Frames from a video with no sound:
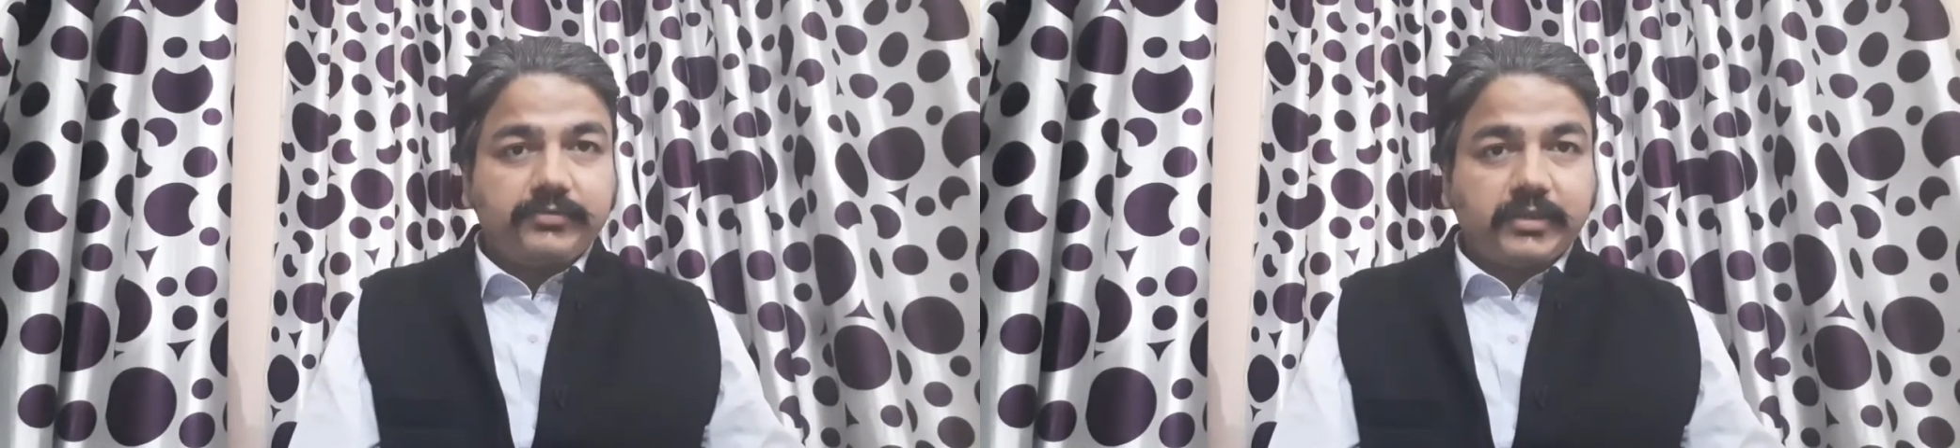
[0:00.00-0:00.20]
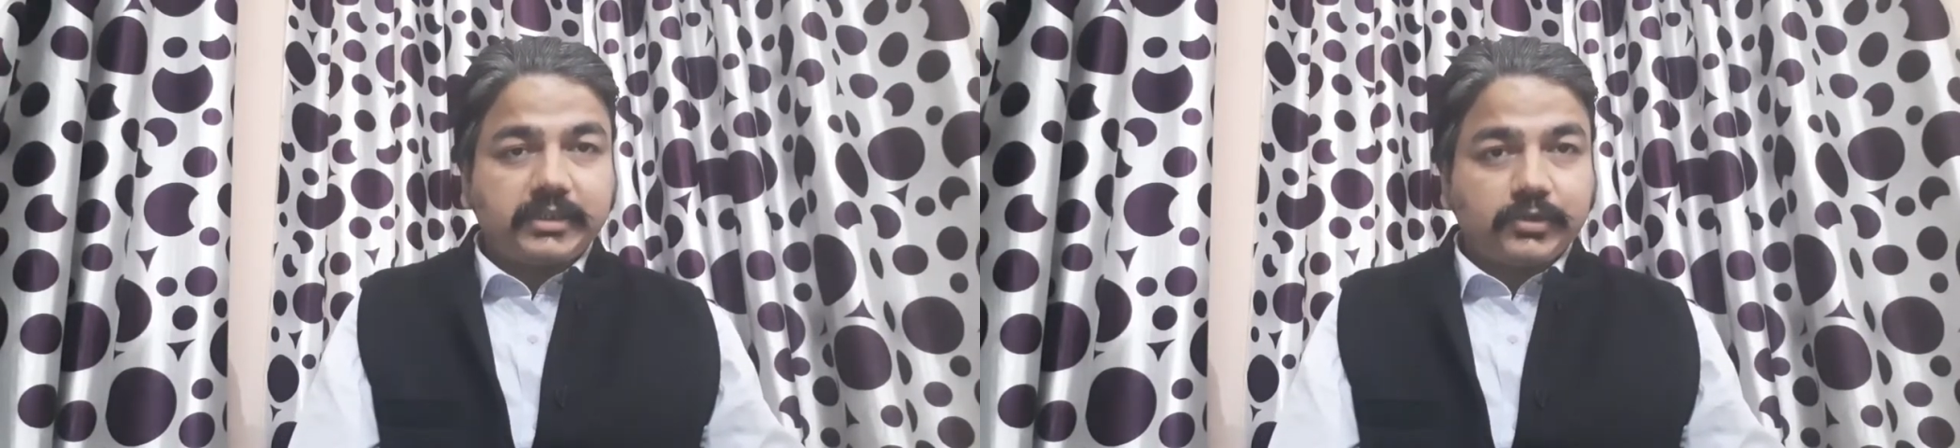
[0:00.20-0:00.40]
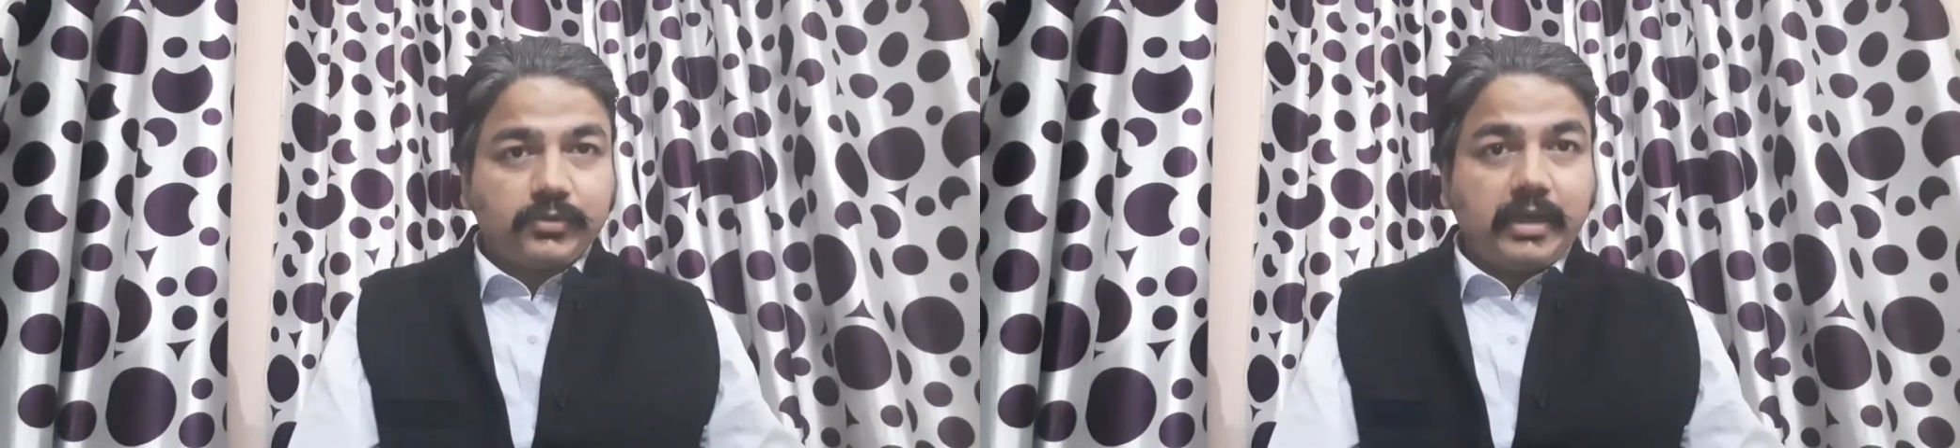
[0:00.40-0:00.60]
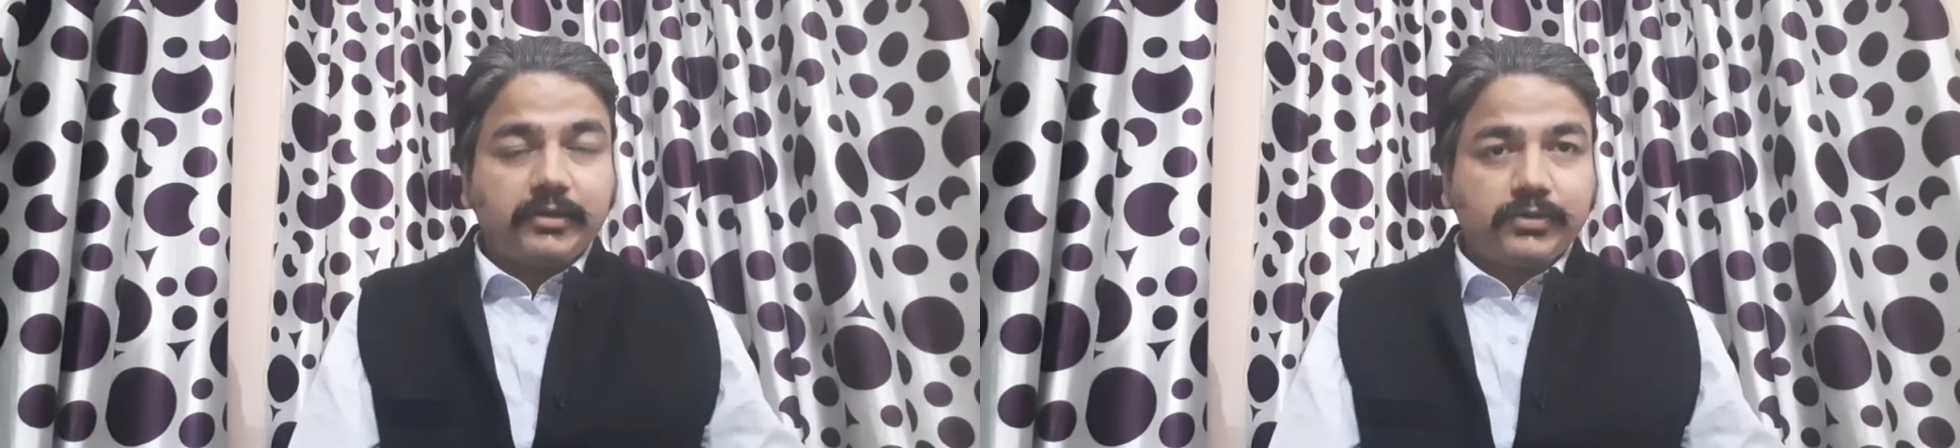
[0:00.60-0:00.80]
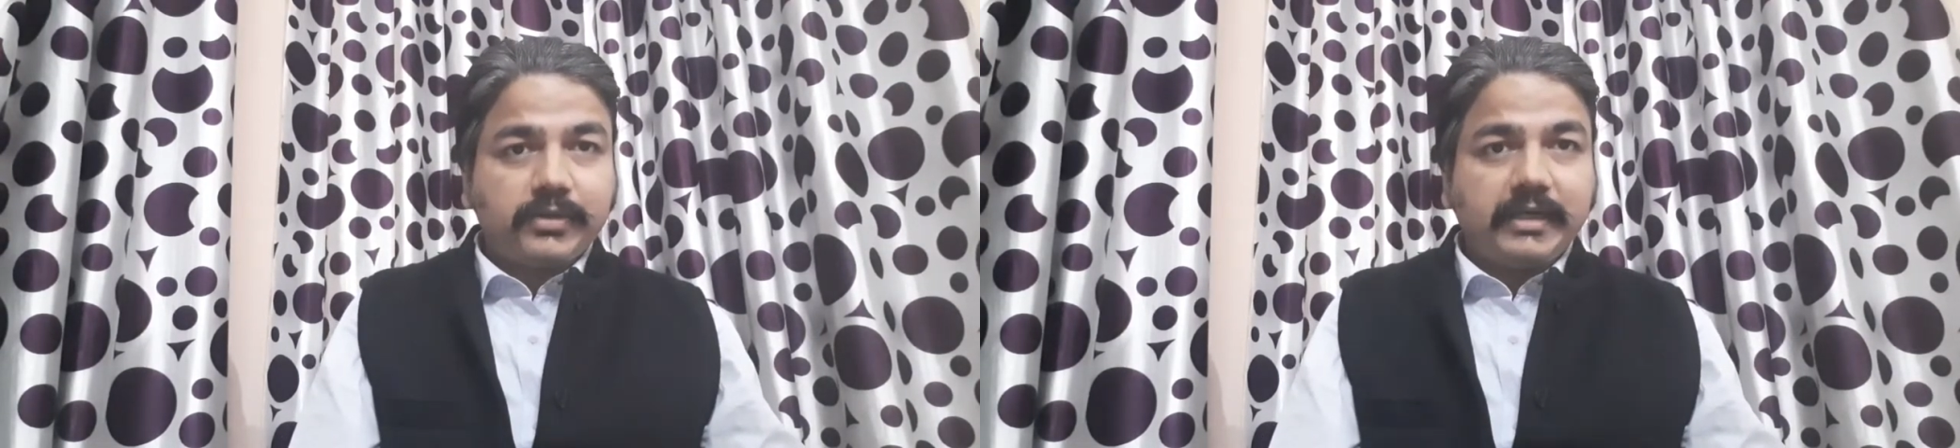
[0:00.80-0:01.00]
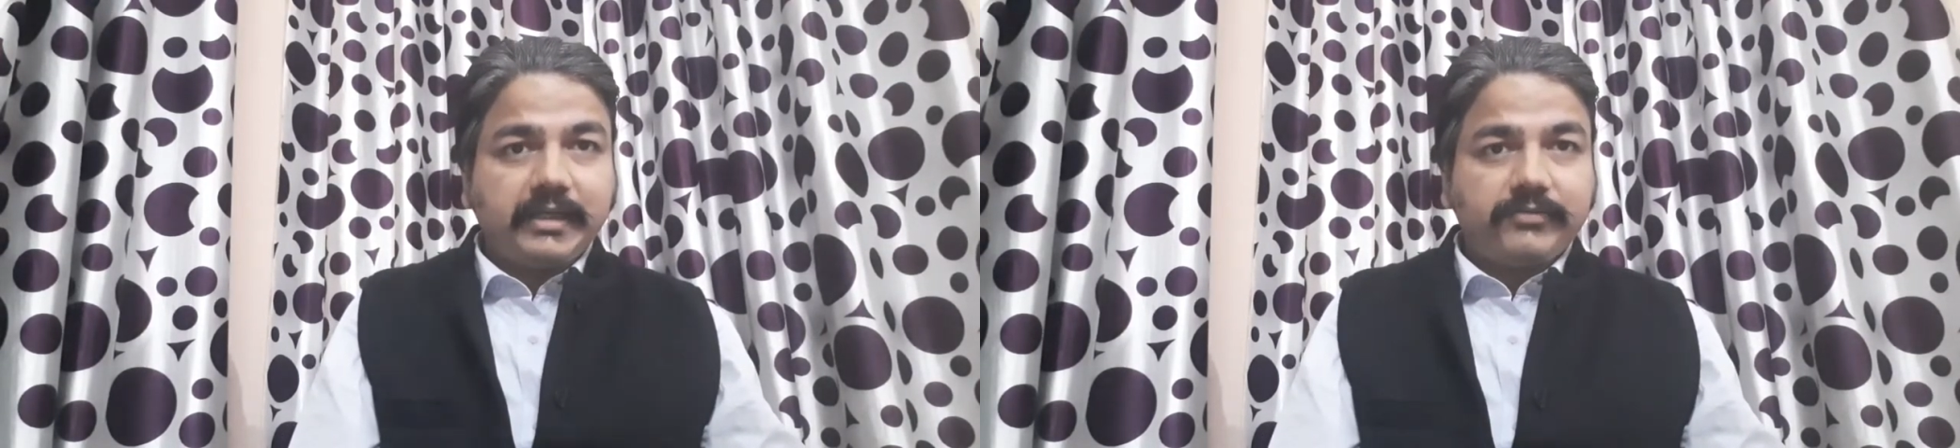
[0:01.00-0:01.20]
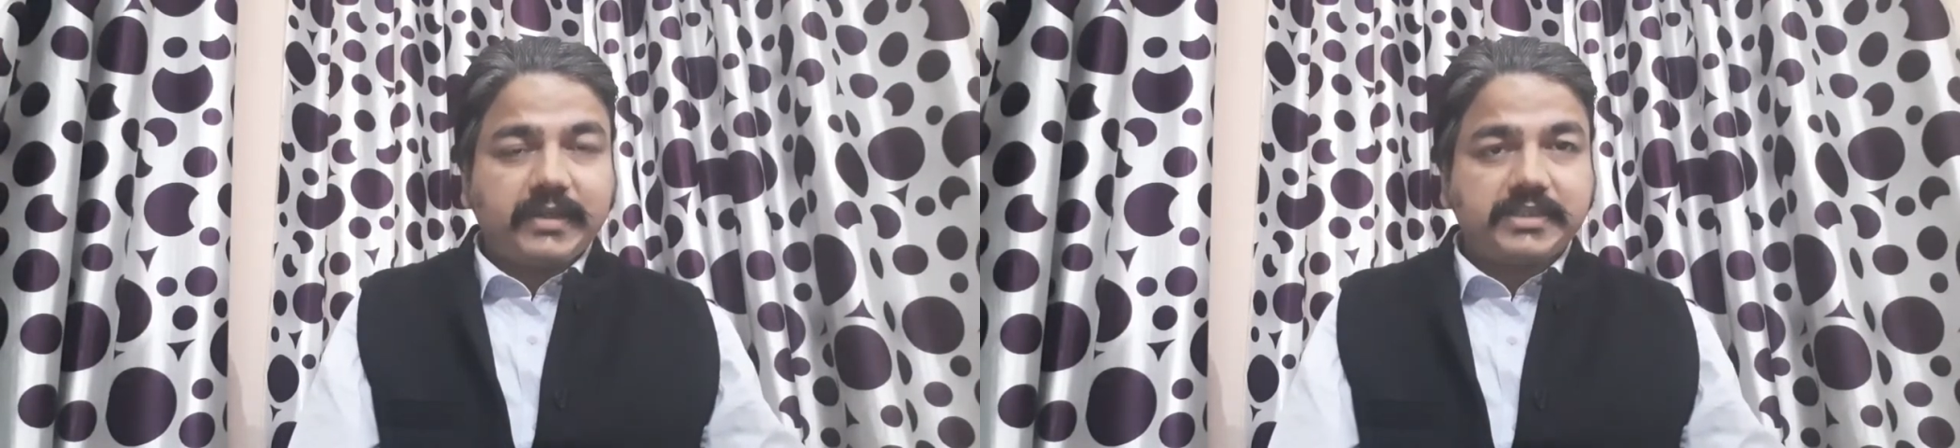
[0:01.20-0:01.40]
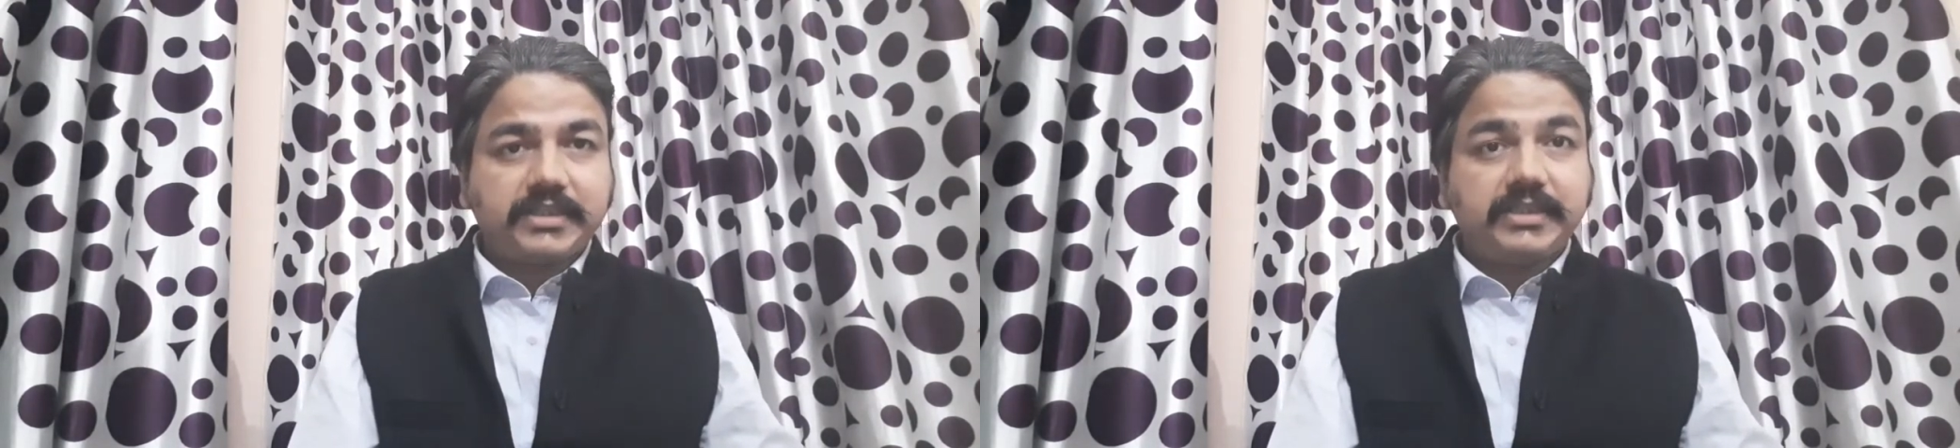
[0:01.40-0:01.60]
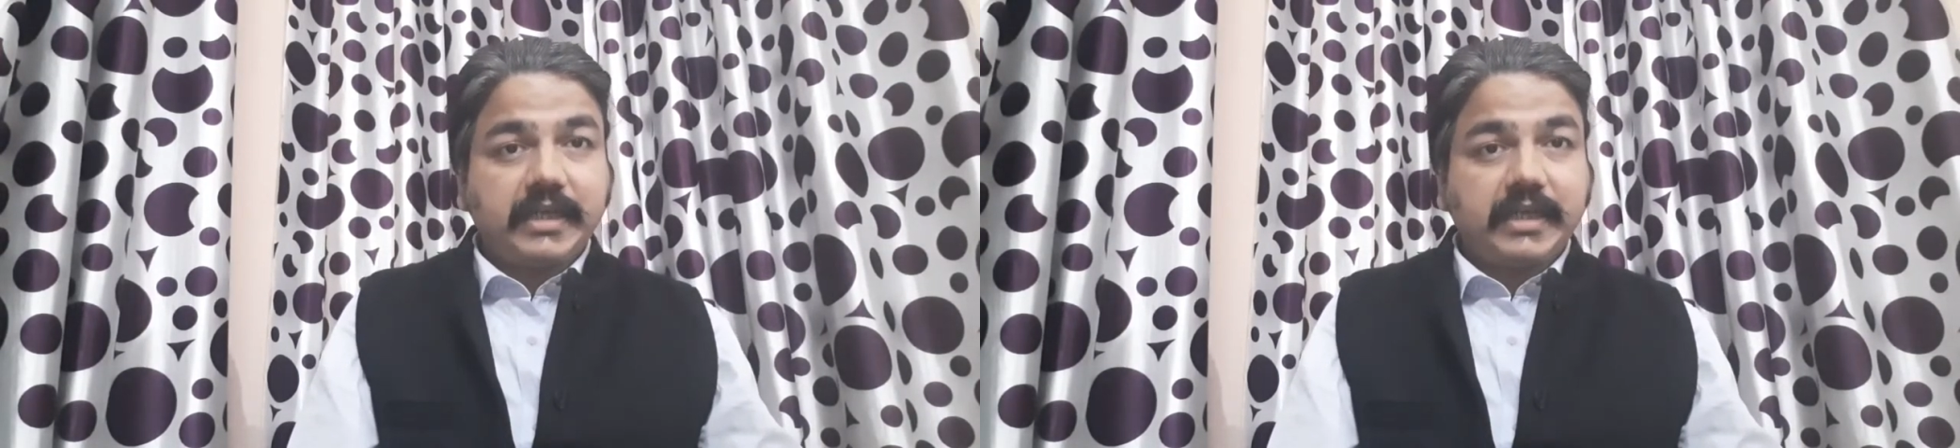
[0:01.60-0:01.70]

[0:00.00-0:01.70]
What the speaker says: for the rural infrastructure